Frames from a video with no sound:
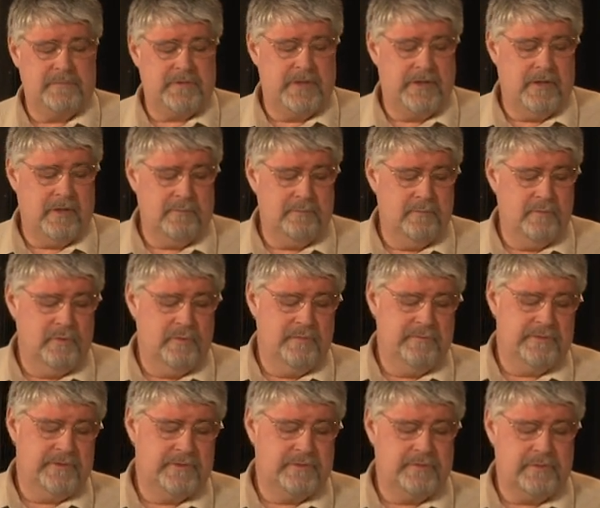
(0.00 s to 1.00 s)
to help move
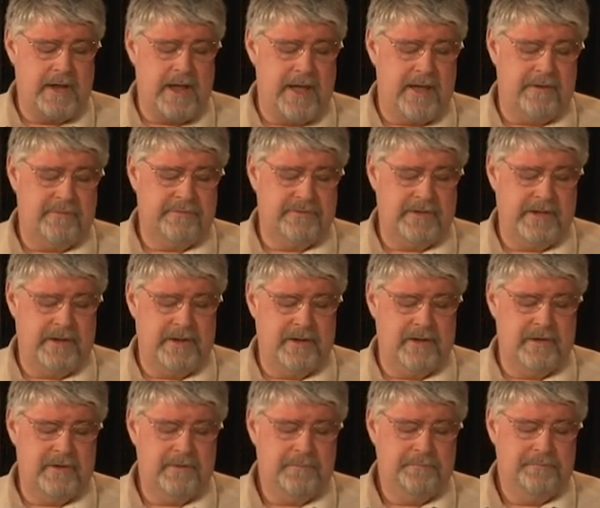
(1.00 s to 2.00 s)
the draft
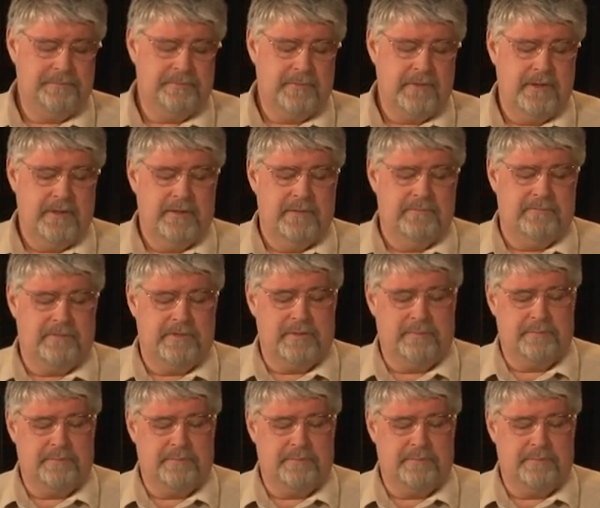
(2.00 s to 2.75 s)
air for the